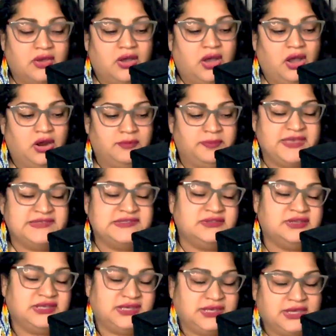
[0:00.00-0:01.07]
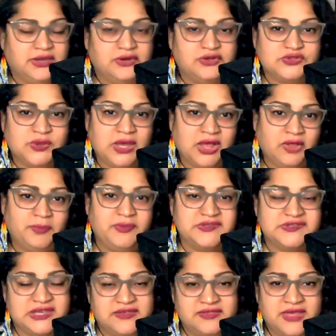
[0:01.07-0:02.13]
are basically here to help us
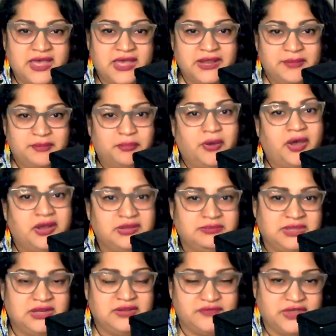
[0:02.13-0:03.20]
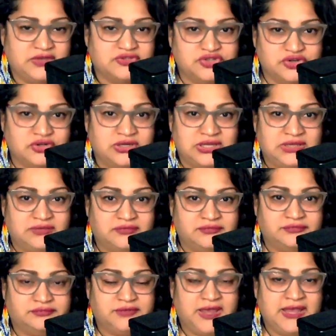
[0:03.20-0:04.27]
in that embodiment of that journey,
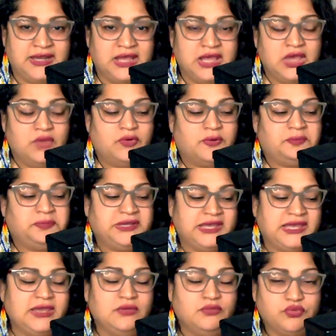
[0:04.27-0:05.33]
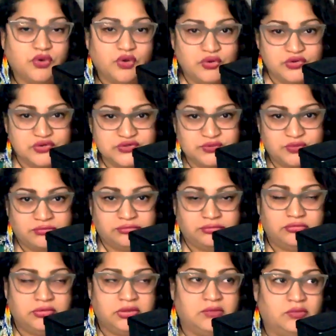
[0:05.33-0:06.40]
right? We're playing roles,
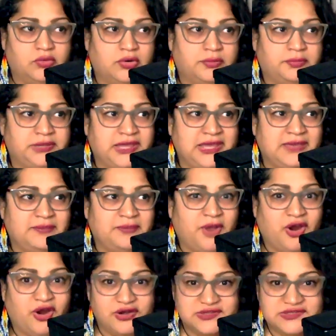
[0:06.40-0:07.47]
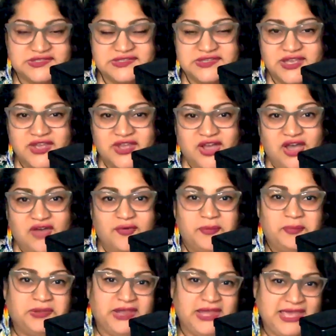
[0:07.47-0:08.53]
we're playing parts of a
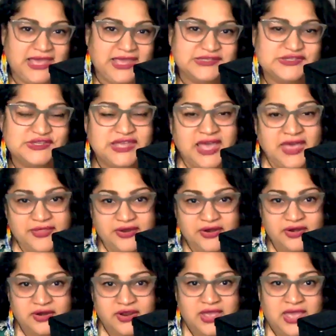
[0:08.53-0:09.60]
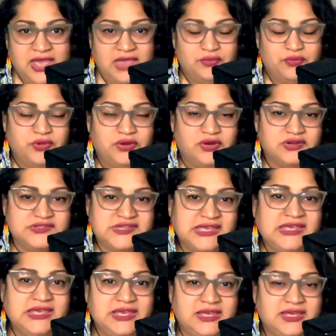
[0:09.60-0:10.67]
play together, and we're
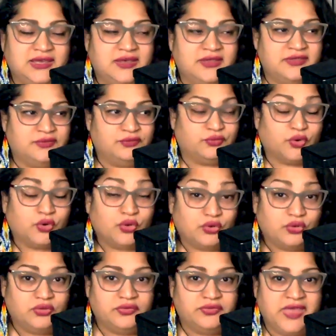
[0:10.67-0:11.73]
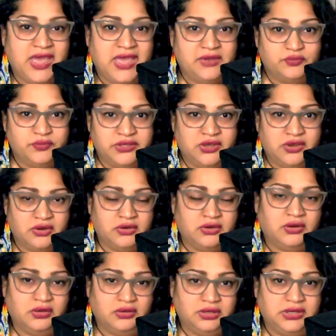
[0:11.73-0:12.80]
taking the role that we are
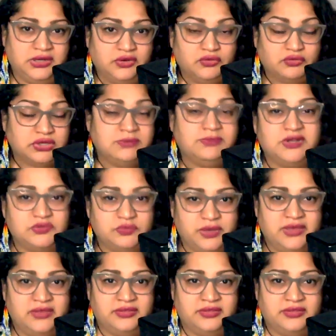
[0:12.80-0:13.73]
in agreement with,